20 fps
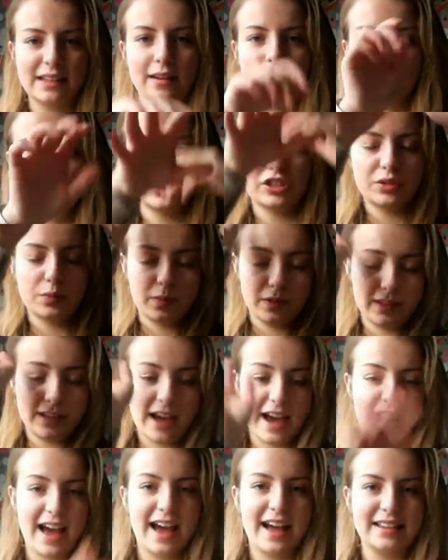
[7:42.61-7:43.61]
like just with your
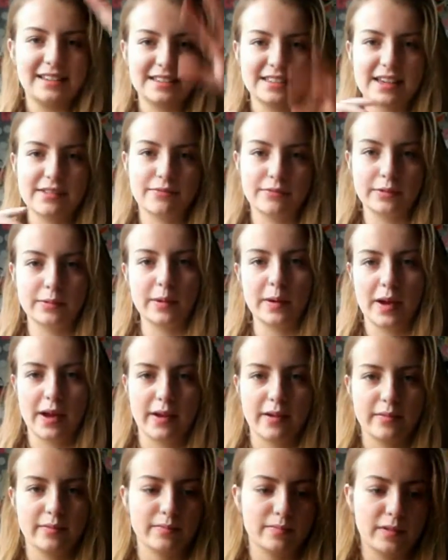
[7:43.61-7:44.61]
hands everywhere,